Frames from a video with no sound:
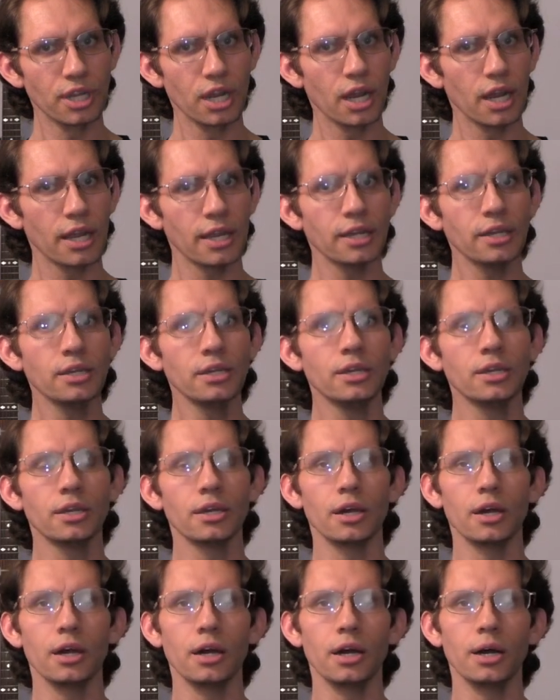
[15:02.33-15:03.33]
guy.
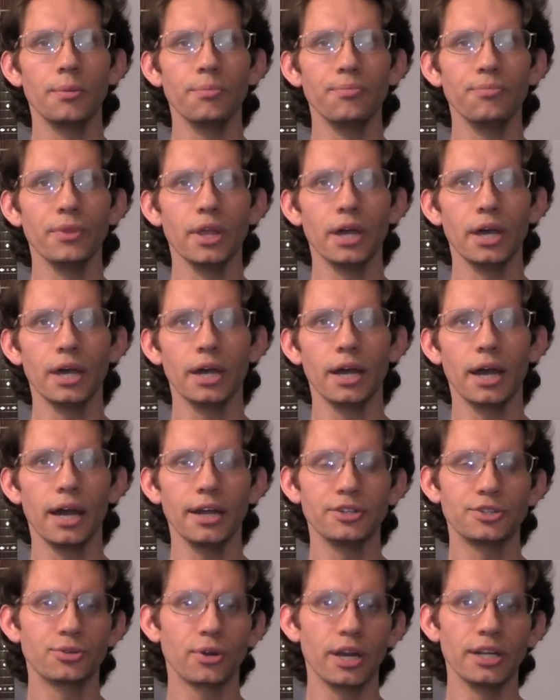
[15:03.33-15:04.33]

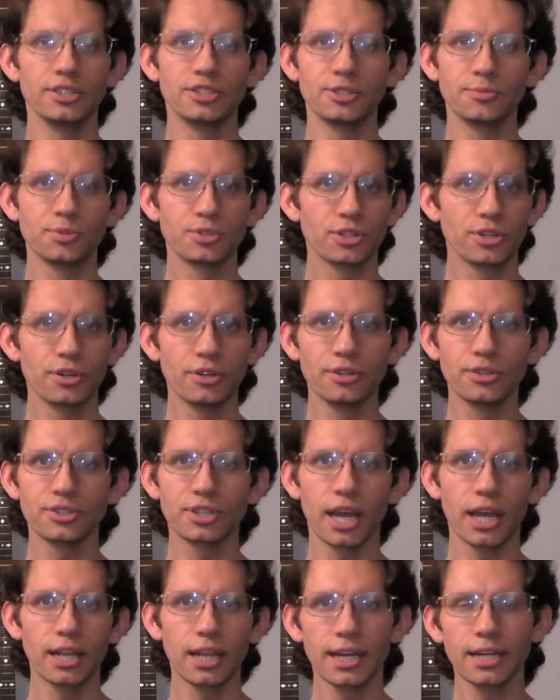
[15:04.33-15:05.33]
I tried some Surs.
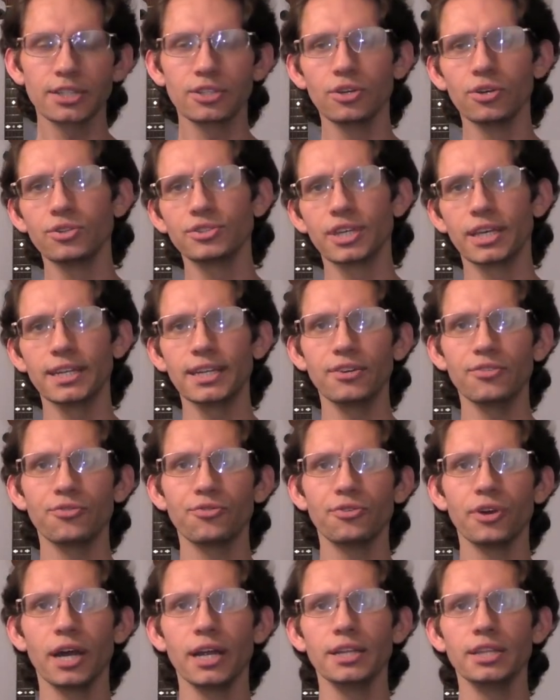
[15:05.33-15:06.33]
I liked those. I didn't
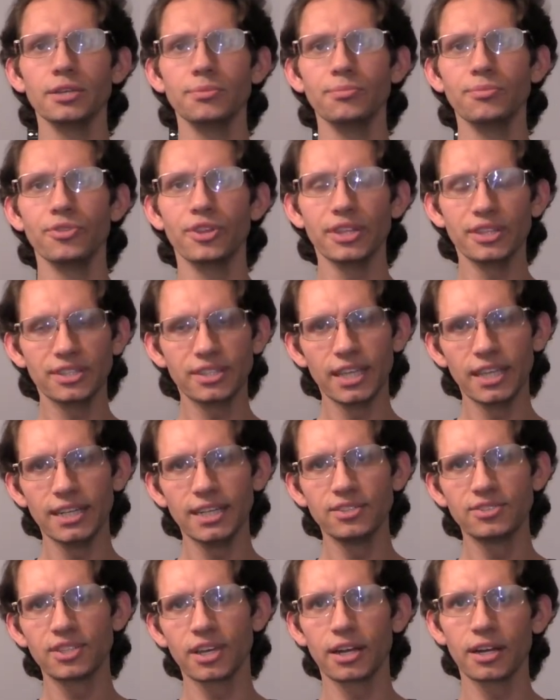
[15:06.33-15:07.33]
find them. They
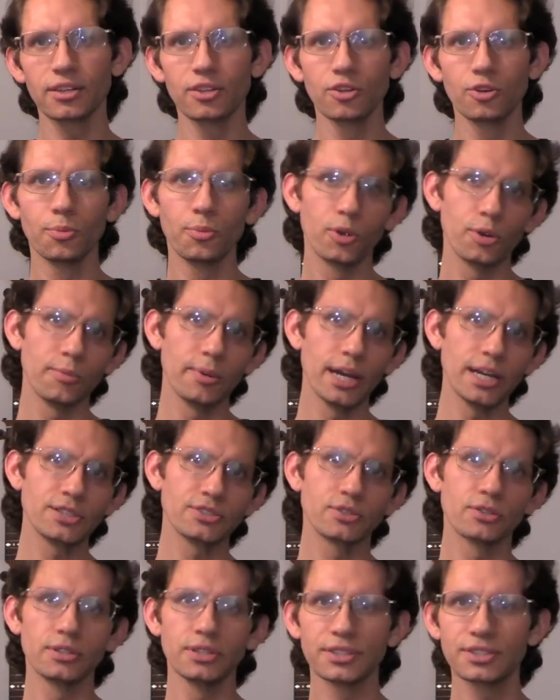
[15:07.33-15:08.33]
did sound a little more
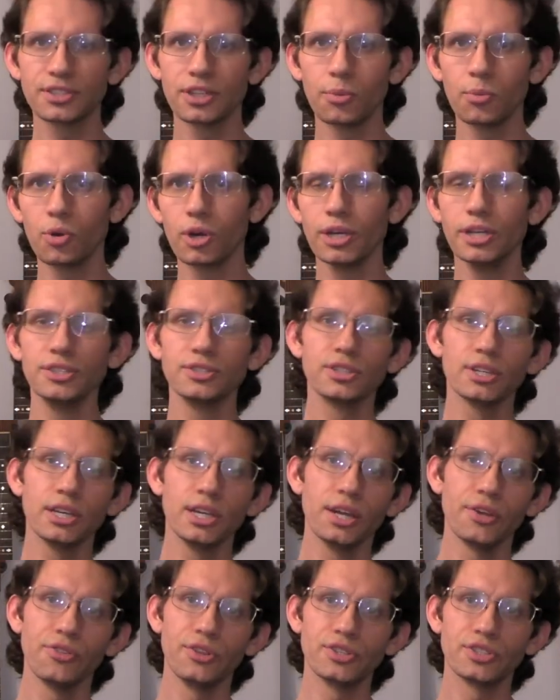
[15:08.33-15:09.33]
magical in some ways
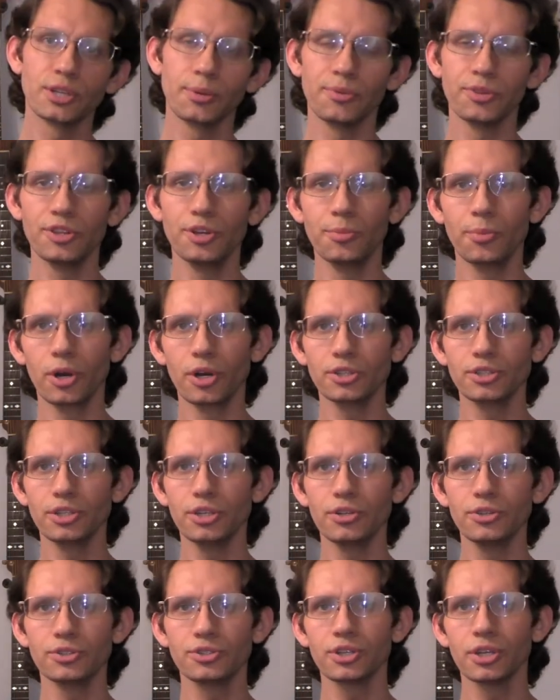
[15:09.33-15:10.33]
than some of the
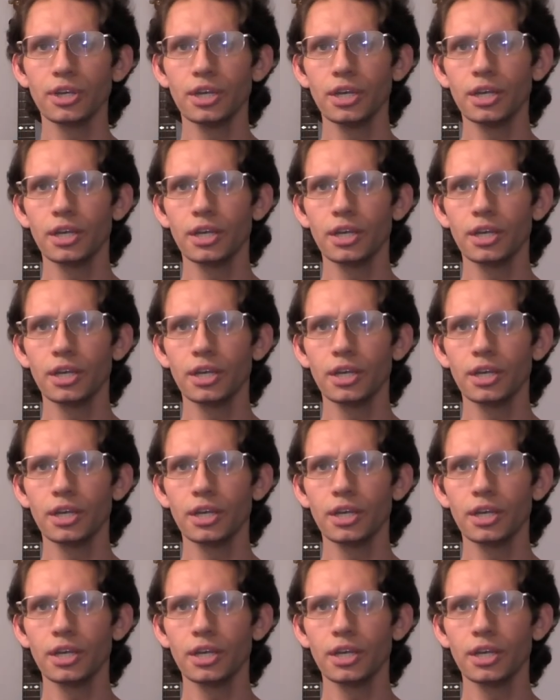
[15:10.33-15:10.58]
DiMargios.